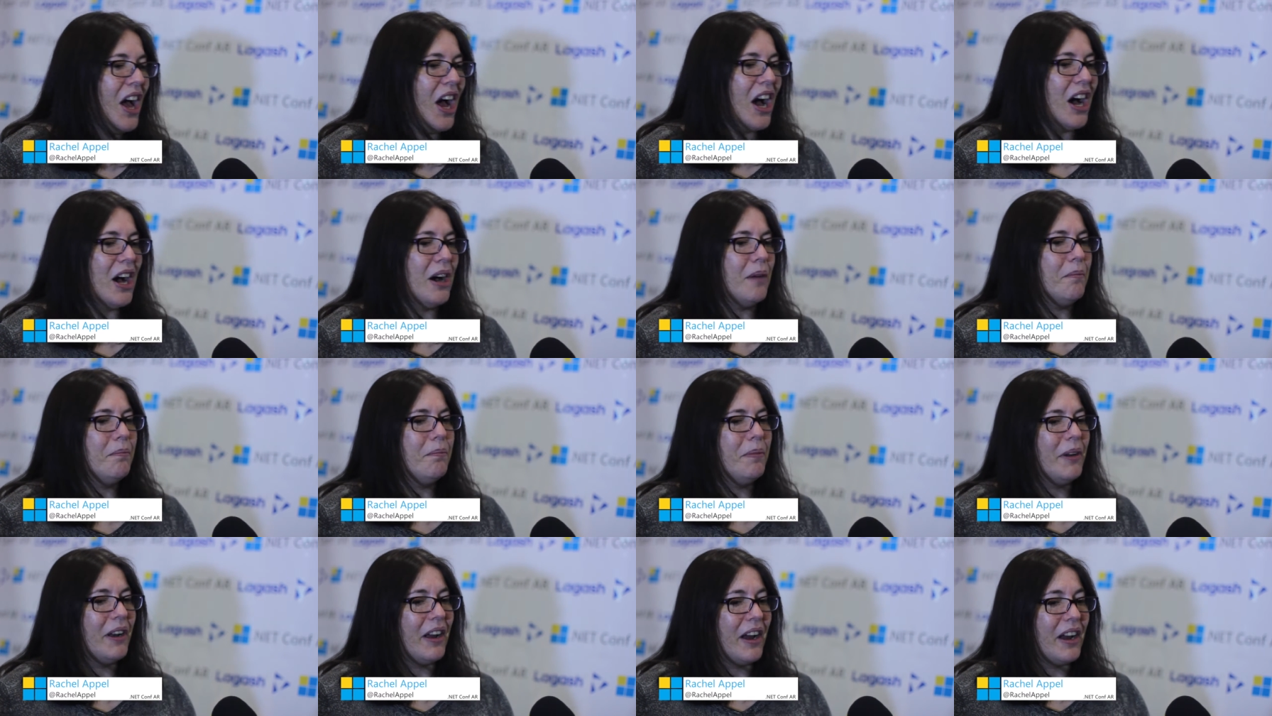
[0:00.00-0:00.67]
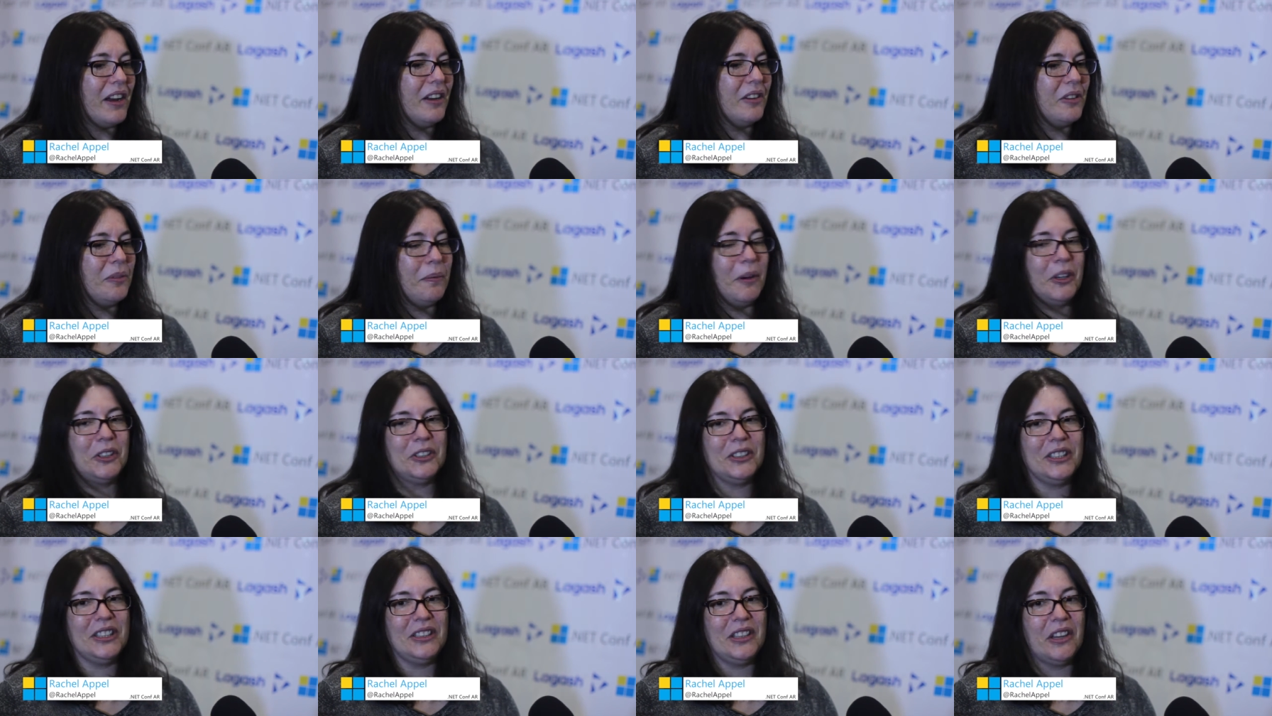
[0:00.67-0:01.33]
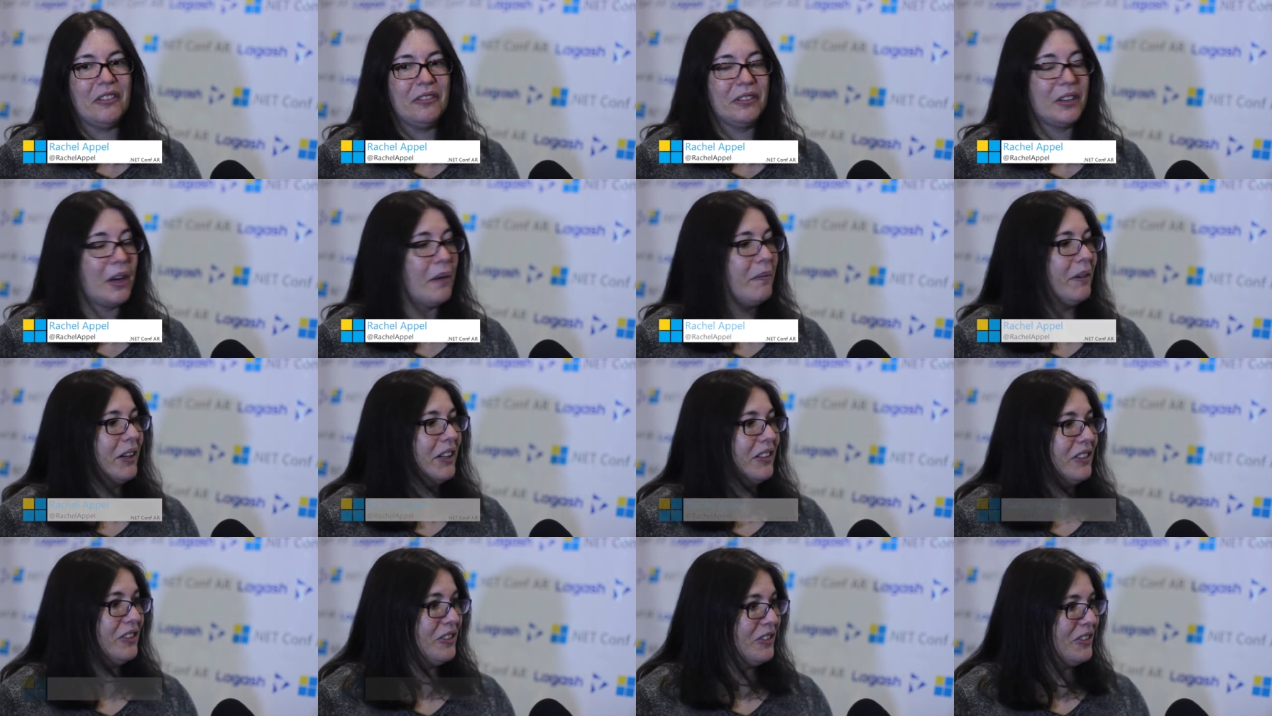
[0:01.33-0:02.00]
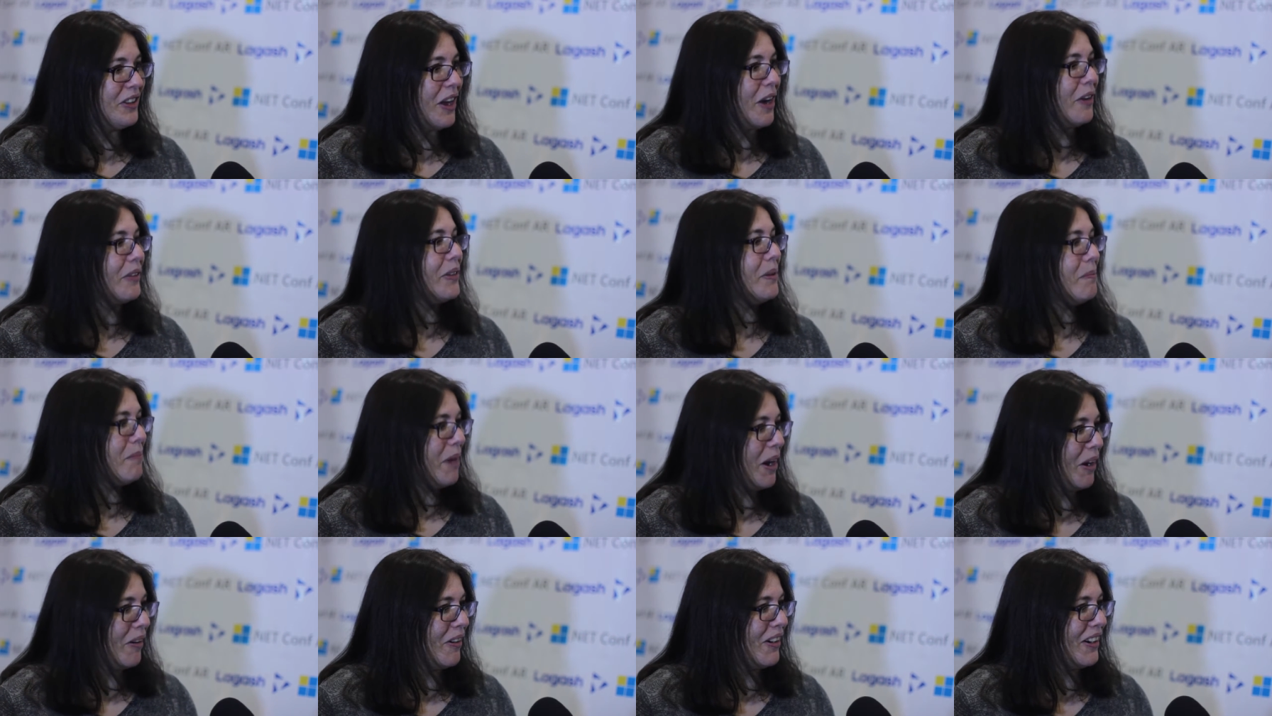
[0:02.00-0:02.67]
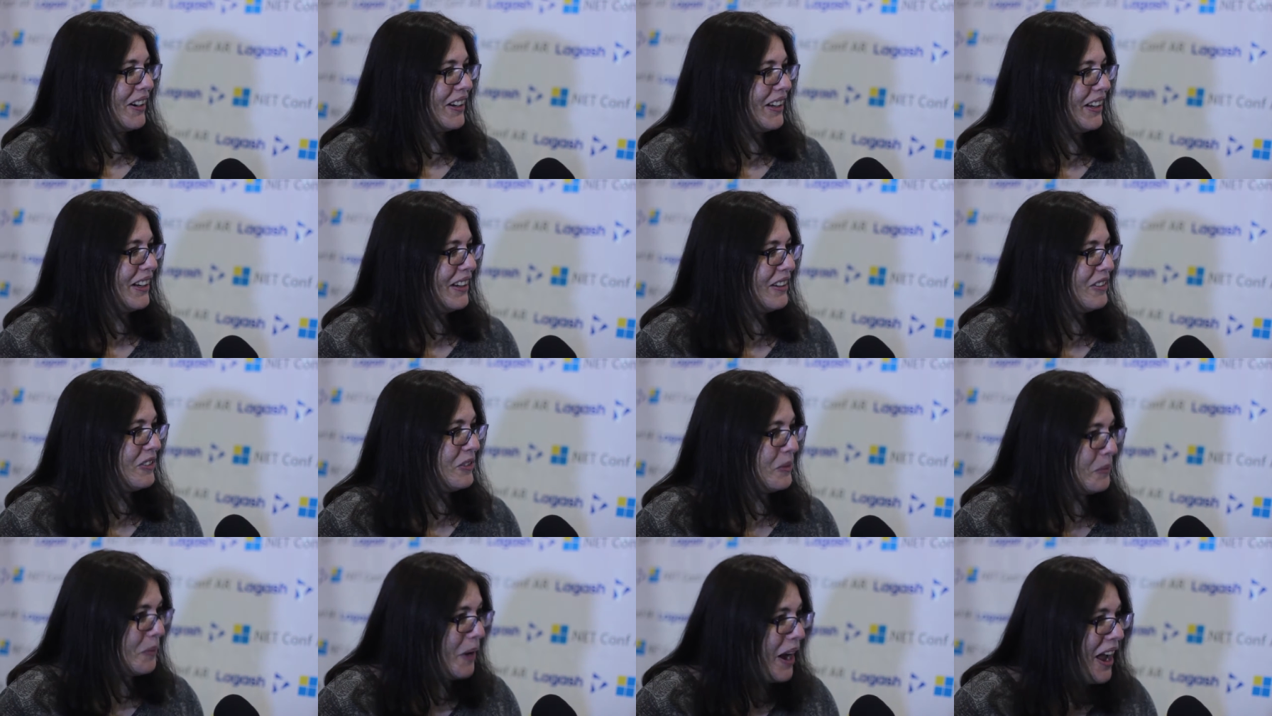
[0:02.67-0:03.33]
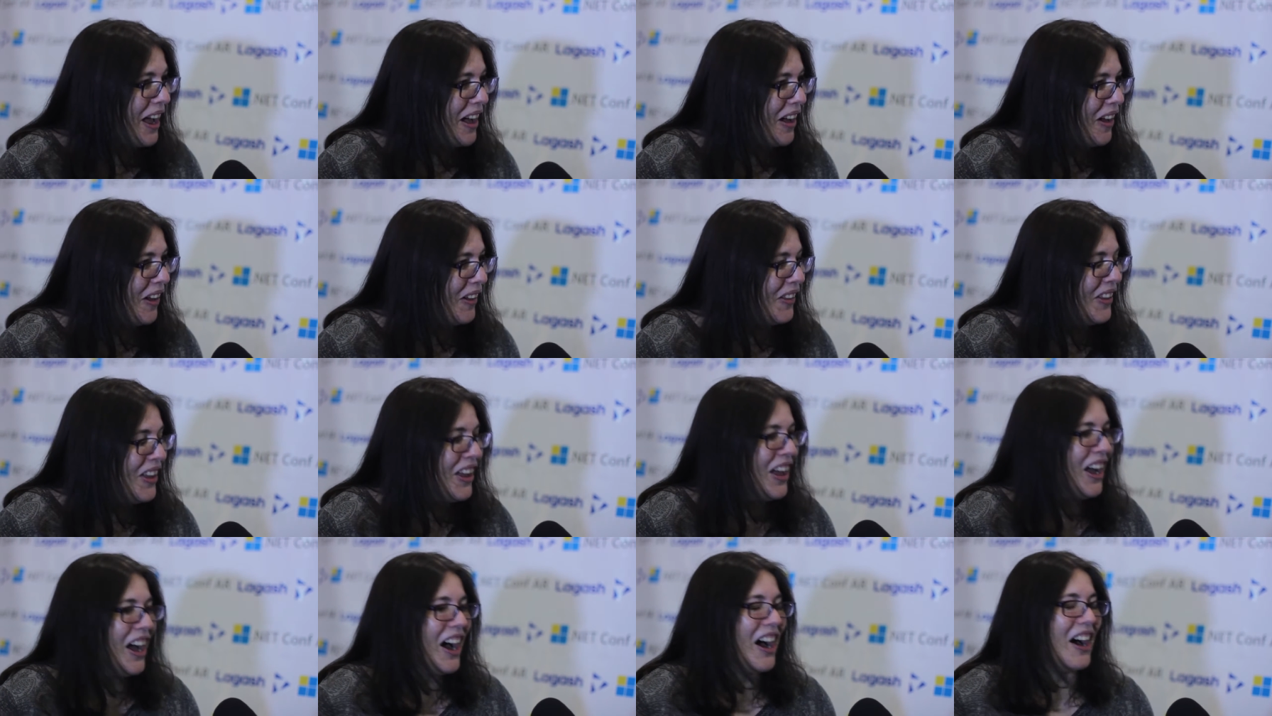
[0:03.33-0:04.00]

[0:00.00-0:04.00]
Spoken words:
But I especially love coming to South America as well.